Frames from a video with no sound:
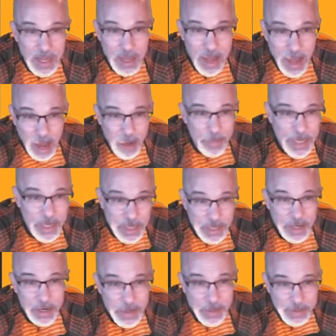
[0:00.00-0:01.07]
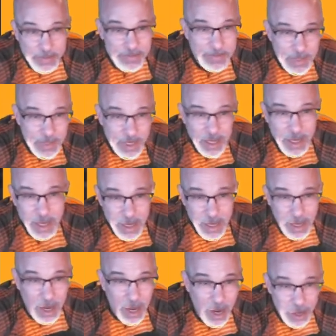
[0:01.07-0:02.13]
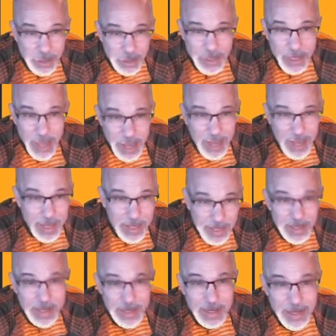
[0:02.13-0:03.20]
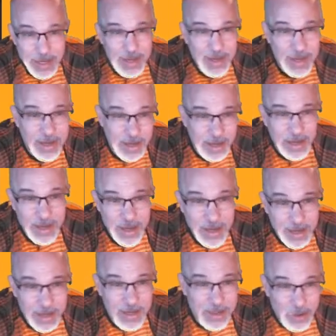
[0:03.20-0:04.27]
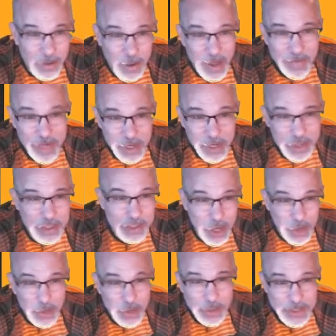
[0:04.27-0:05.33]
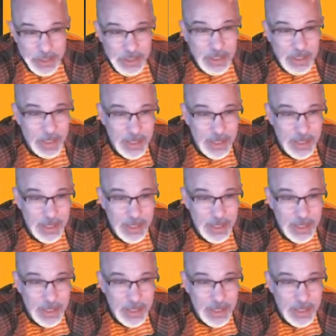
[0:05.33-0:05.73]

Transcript: I'll be here all day. Don't have any good jokes,